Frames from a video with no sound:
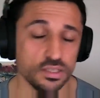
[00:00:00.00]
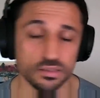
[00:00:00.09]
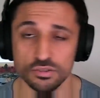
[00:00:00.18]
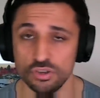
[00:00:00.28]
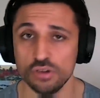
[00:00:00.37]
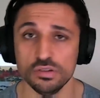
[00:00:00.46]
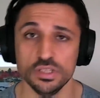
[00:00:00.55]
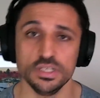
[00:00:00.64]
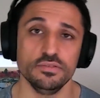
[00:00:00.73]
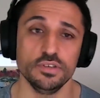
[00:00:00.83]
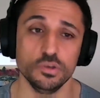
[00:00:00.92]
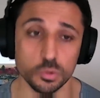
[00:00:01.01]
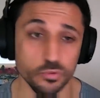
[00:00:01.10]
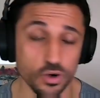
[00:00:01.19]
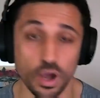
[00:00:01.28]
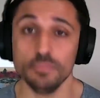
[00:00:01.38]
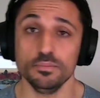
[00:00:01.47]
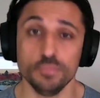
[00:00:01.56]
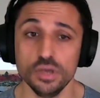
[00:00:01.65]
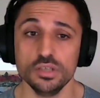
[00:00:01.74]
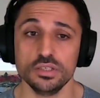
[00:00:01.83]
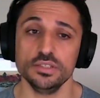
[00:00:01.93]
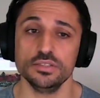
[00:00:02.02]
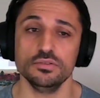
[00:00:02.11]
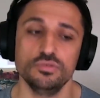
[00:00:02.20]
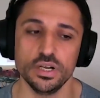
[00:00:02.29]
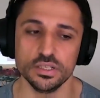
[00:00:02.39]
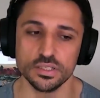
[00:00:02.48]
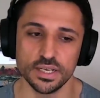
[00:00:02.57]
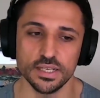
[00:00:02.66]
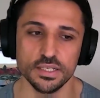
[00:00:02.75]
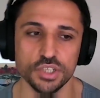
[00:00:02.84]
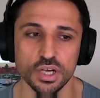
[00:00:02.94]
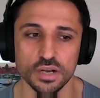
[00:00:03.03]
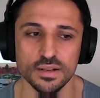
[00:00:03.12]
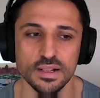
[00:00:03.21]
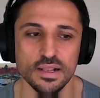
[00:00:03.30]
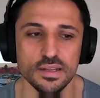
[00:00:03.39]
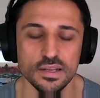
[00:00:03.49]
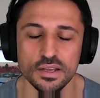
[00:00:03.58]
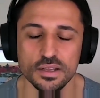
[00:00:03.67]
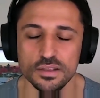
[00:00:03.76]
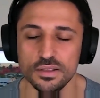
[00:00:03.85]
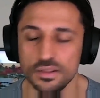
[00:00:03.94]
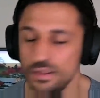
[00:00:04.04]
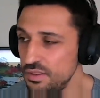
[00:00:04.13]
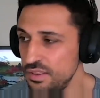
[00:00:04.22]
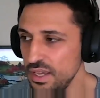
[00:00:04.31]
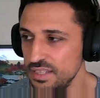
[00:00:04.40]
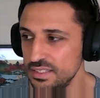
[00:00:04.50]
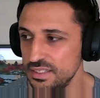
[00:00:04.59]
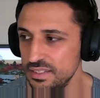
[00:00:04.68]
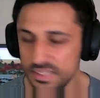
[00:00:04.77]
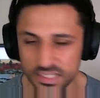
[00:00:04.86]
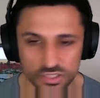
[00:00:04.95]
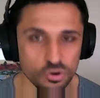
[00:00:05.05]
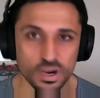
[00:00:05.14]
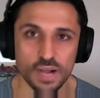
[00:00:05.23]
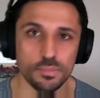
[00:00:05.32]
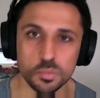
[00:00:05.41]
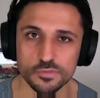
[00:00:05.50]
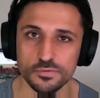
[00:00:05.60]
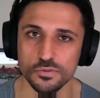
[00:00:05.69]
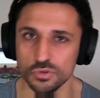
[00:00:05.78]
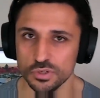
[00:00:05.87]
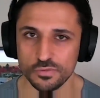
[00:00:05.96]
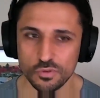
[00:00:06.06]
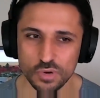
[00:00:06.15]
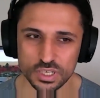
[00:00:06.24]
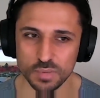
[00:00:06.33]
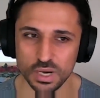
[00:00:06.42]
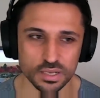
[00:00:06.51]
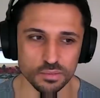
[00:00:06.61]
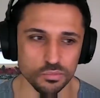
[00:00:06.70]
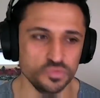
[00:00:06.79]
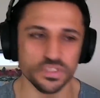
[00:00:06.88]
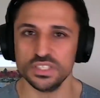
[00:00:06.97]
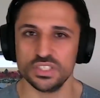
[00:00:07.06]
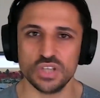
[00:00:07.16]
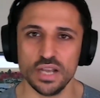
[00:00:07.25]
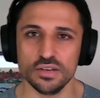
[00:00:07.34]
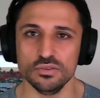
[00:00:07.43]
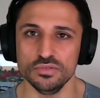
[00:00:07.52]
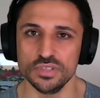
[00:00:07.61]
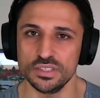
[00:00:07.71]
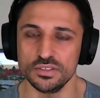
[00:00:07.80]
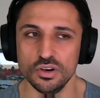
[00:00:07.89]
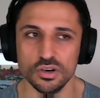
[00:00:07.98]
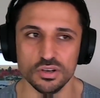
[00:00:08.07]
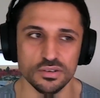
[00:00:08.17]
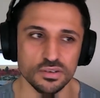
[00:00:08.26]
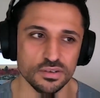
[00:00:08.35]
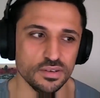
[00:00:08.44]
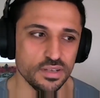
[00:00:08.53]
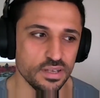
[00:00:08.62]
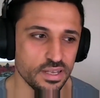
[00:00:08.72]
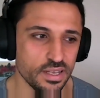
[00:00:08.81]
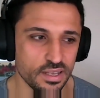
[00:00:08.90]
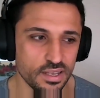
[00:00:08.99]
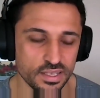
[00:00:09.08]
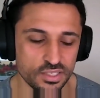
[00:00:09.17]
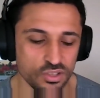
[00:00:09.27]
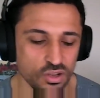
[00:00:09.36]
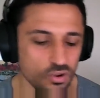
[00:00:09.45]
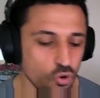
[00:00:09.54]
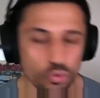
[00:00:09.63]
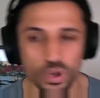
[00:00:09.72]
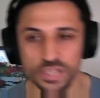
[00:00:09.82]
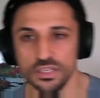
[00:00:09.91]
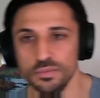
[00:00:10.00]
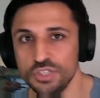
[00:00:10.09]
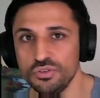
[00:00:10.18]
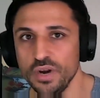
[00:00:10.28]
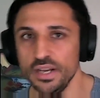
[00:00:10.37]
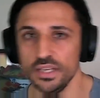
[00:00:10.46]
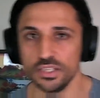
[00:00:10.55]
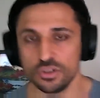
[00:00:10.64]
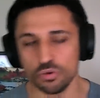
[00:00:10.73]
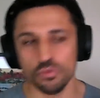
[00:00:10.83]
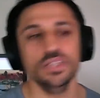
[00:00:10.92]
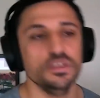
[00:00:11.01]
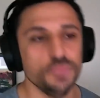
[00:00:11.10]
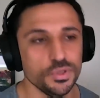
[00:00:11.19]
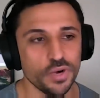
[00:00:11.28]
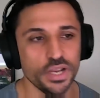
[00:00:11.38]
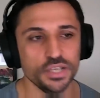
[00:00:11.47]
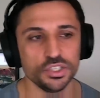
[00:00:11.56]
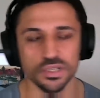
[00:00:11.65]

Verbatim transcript: Totally nothing wrong with it. I'm personally still trading the daily chart. The thing is, this has all happened before. The forex market moves in cycles. It's not it's not always going to be trending. It's not always going to be ranging.